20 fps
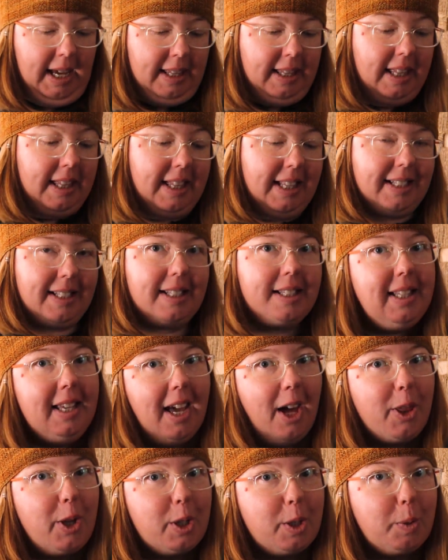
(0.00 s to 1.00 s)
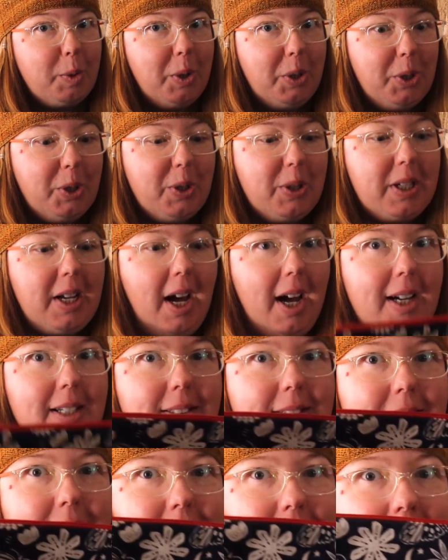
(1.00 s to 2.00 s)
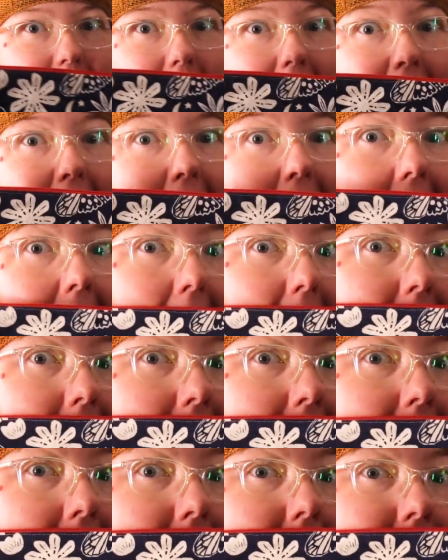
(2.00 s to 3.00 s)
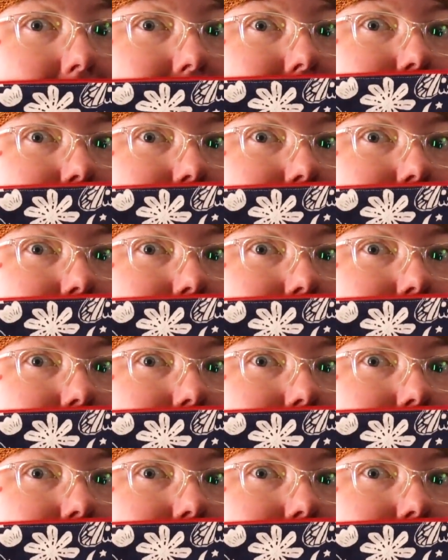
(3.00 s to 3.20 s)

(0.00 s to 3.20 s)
Then this is the other's quilter's cotton. Hi.